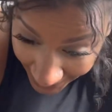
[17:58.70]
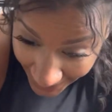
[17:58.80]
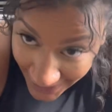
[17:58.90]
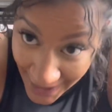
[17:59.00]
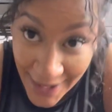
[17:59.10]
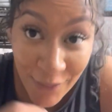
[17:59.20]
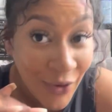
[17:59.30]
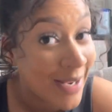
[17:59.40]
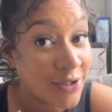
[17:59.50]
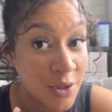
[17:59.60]
this, and I'm
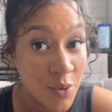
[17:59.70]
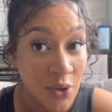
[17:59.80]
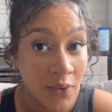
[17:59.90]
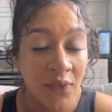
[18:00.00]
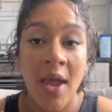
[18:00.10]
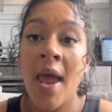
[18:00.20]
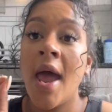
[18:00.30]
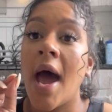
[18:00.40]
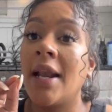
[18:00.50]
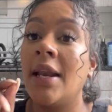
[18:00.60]
not allowed to move,
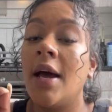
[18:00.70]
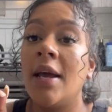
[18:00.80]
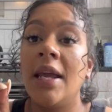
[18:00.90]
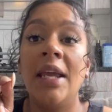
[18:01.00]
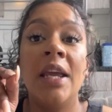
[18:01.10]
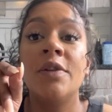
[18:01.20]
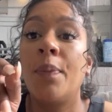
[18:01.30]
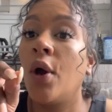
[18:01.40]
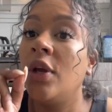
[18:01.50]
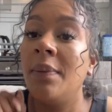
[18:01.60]
and he keeps
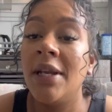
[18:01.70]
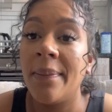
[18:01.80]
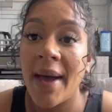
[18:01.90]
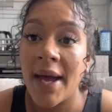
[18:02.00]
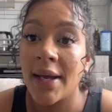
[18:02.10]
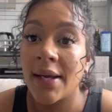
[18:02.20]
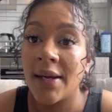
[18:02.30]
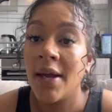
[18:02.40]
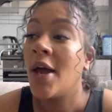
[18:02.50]
poking me in the back,